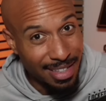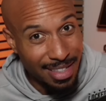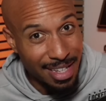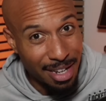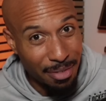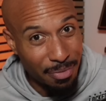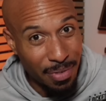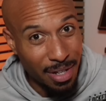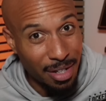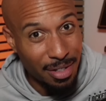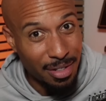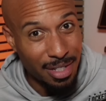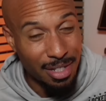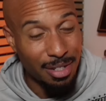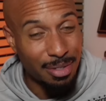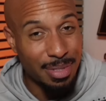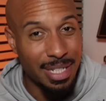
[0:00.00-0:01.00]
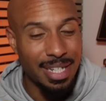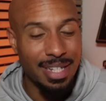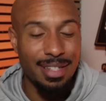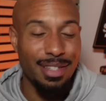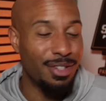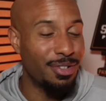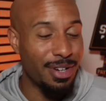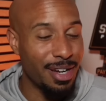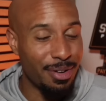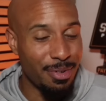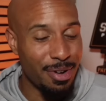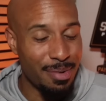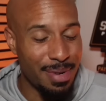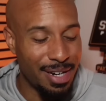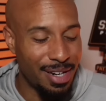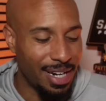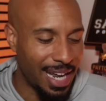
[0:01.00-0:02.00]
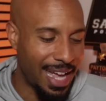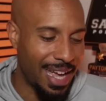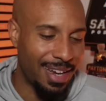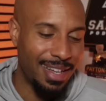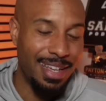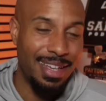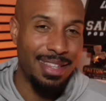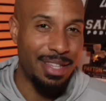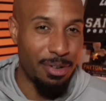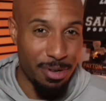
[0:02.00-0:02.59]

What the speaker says: in the NFL. You know what I'm saying? You don't got to worry about all that.